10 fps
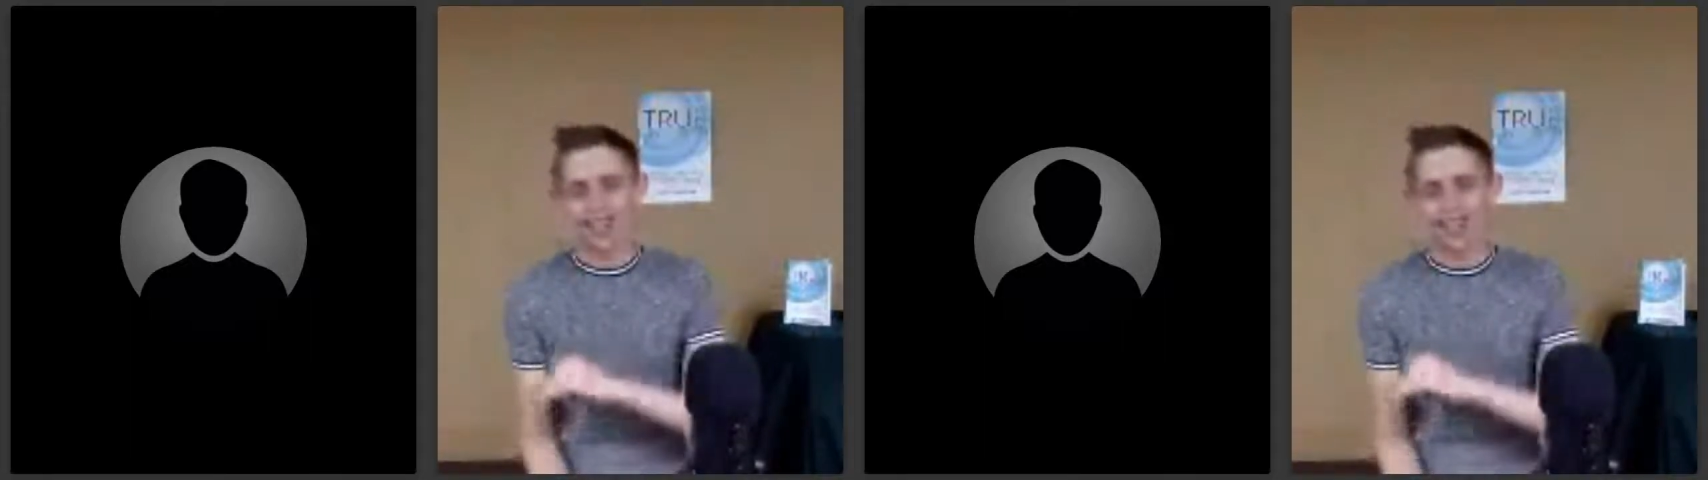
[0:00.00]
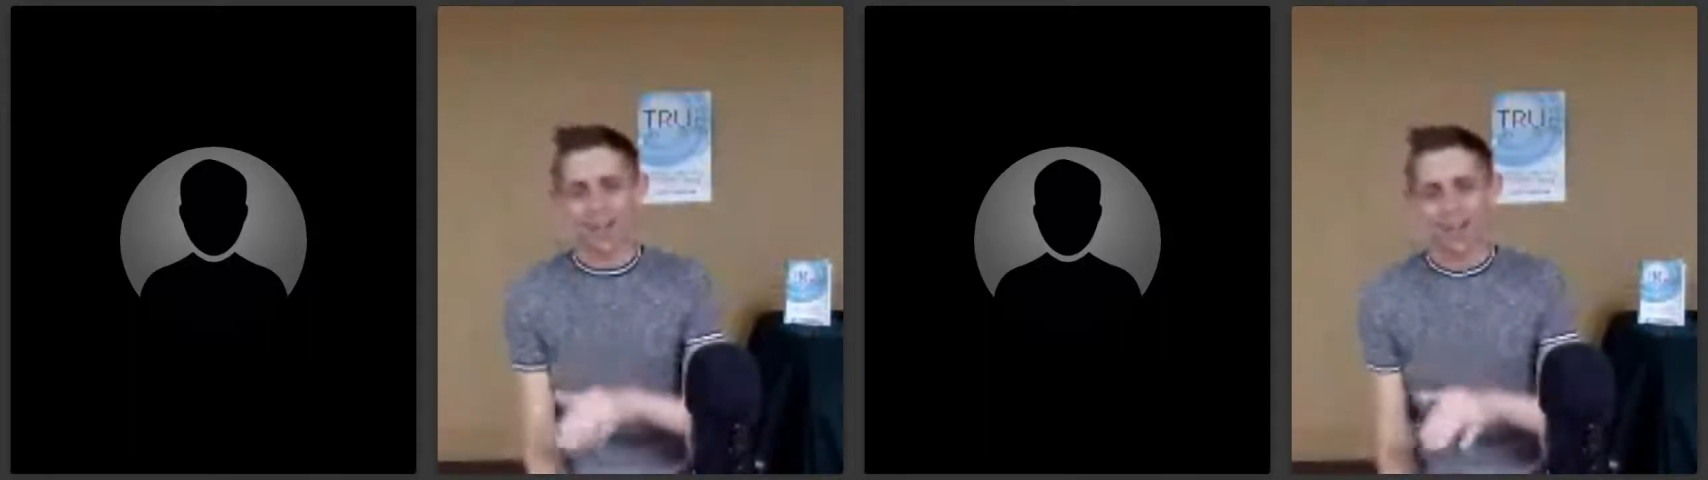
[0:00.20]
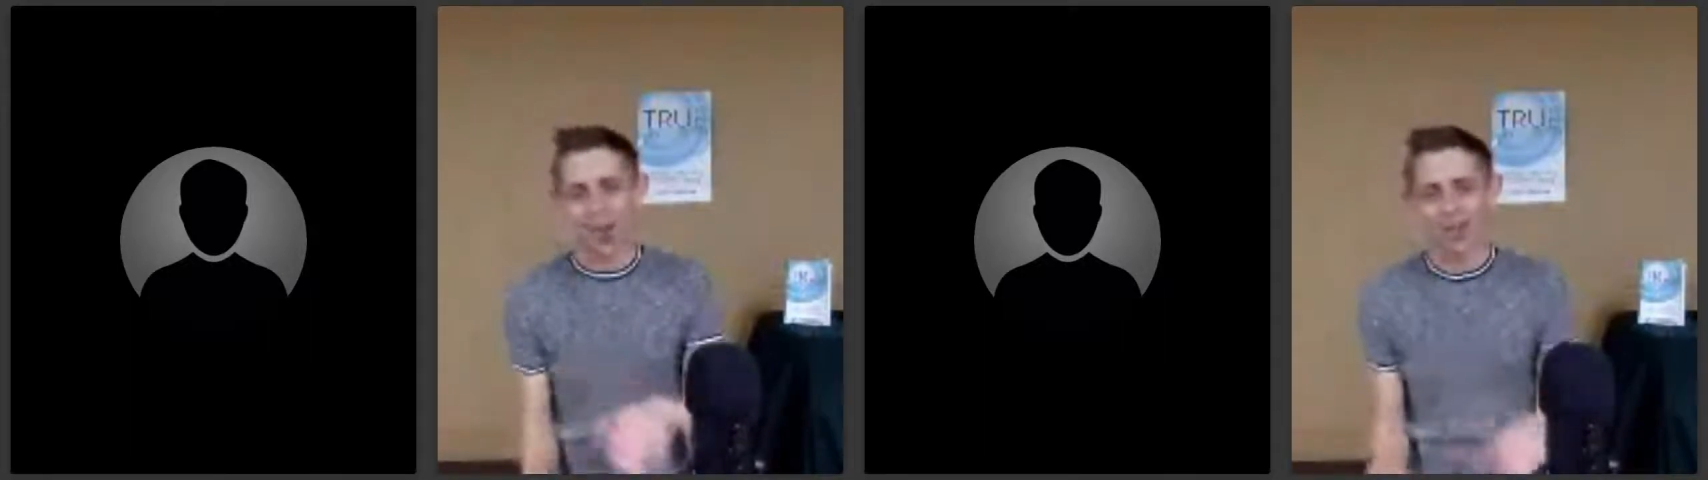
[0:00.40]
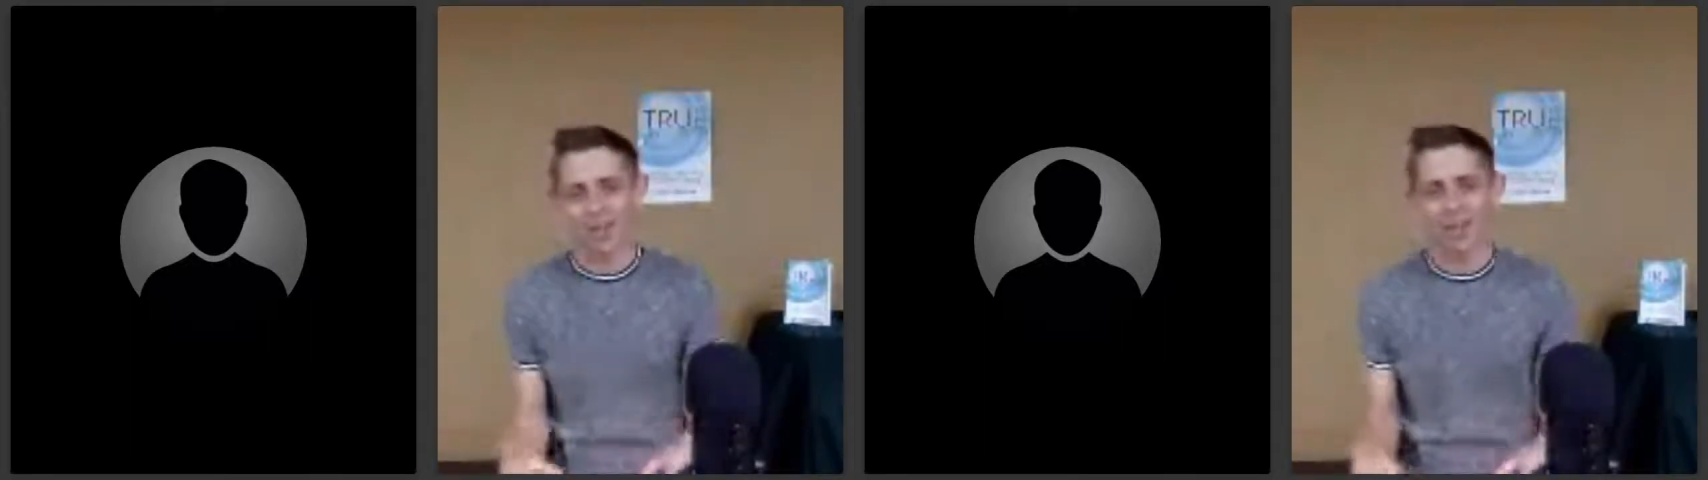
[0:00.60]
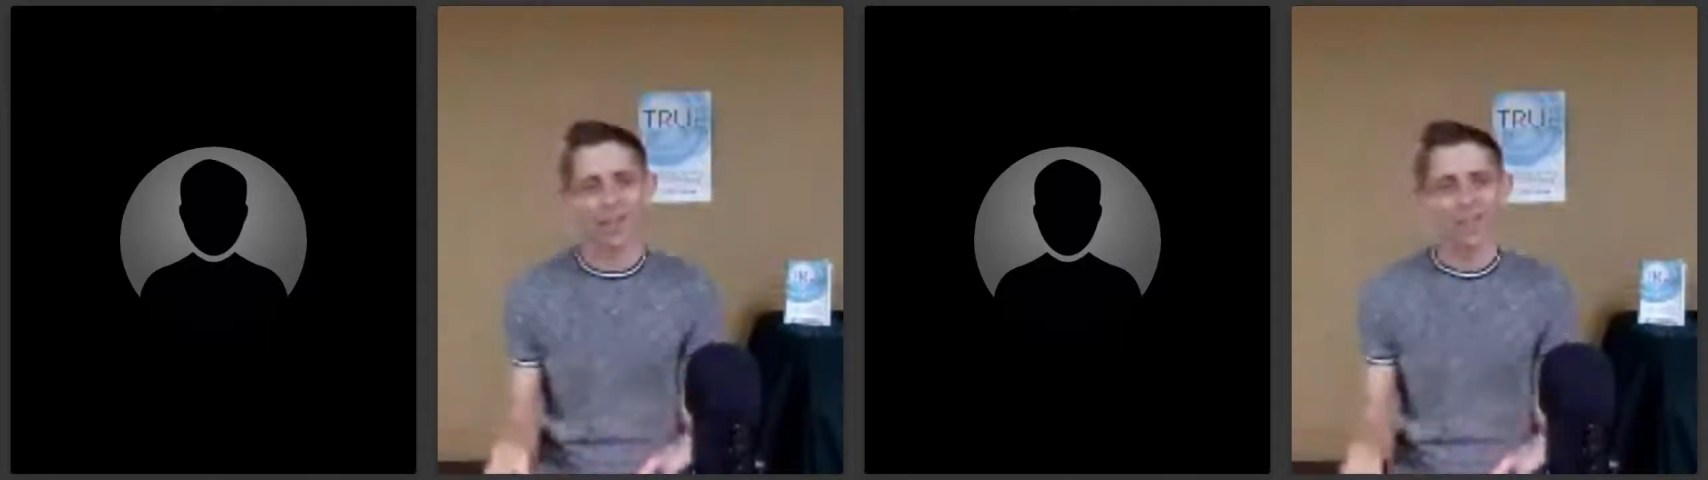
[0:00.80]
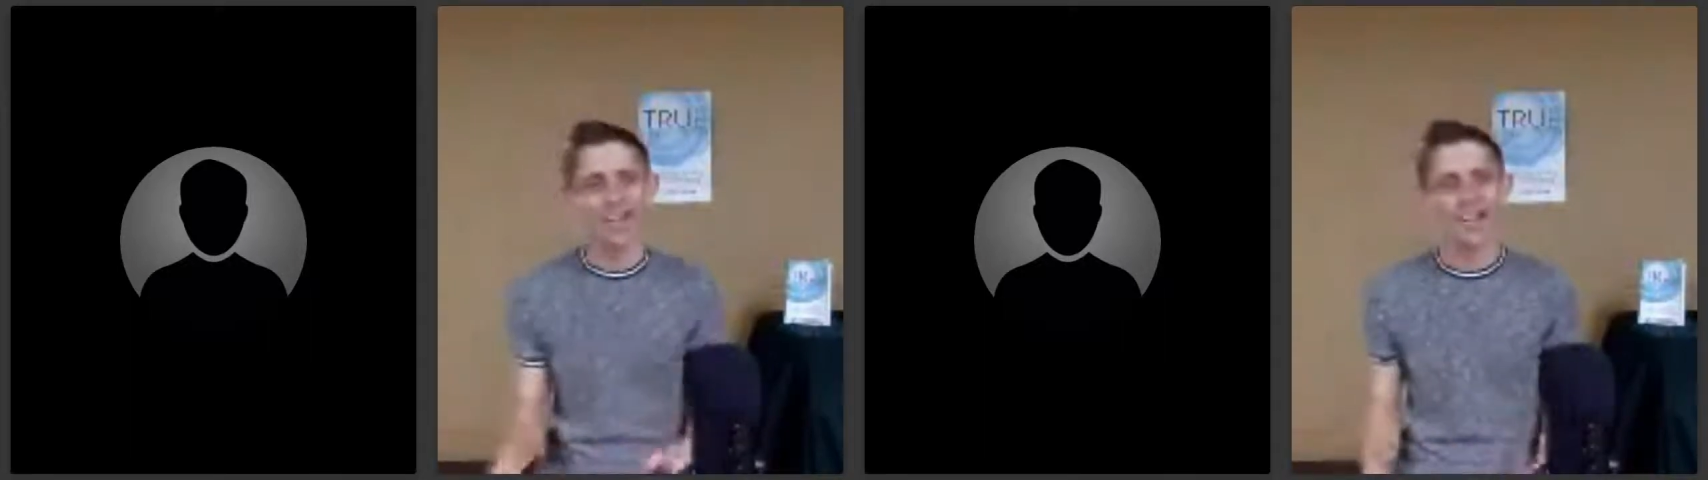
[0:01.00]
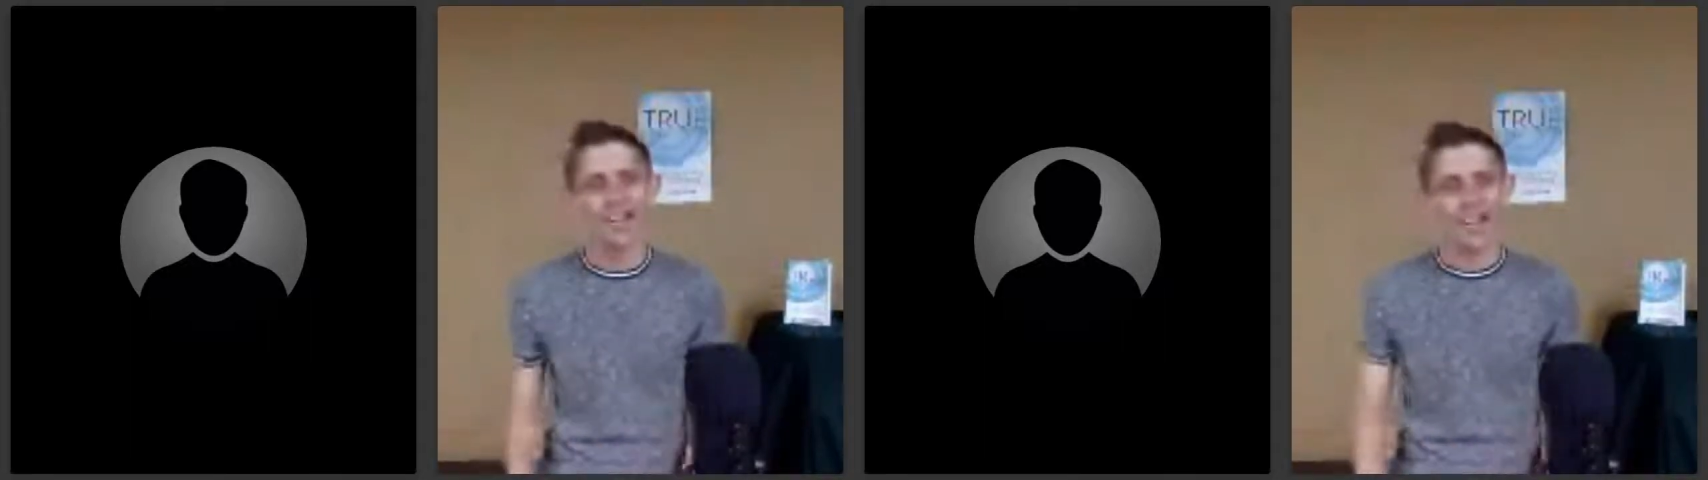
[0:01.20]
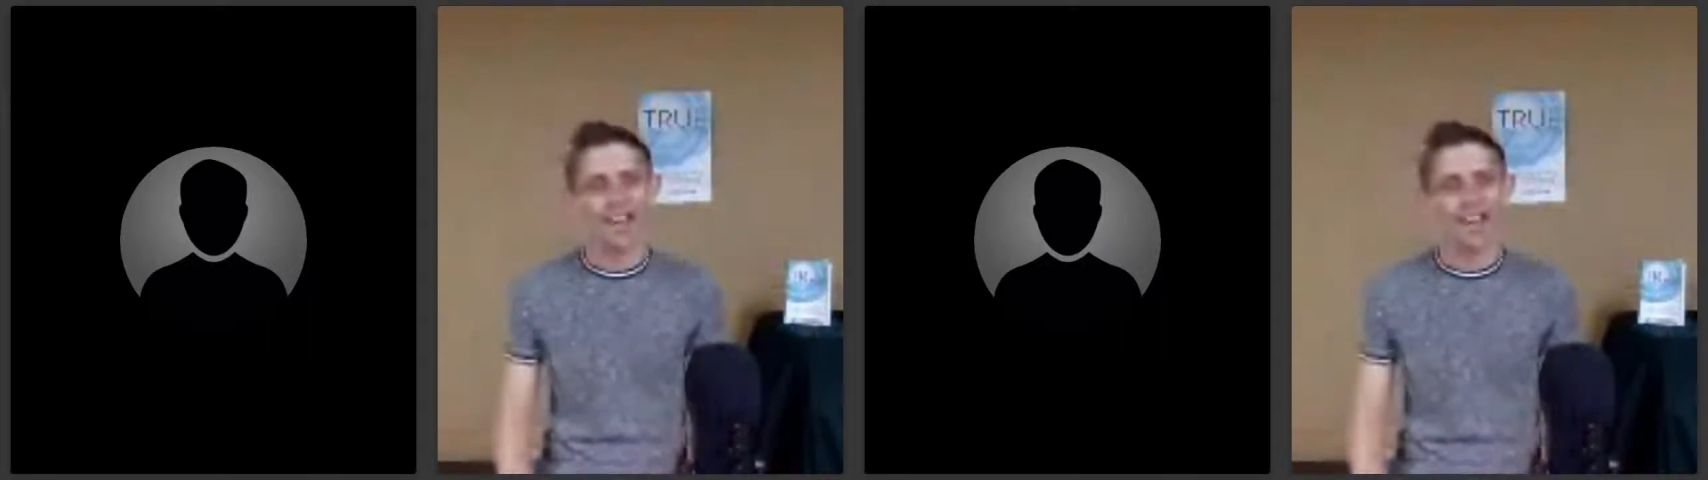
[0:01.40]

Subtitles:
cut it off there for a second,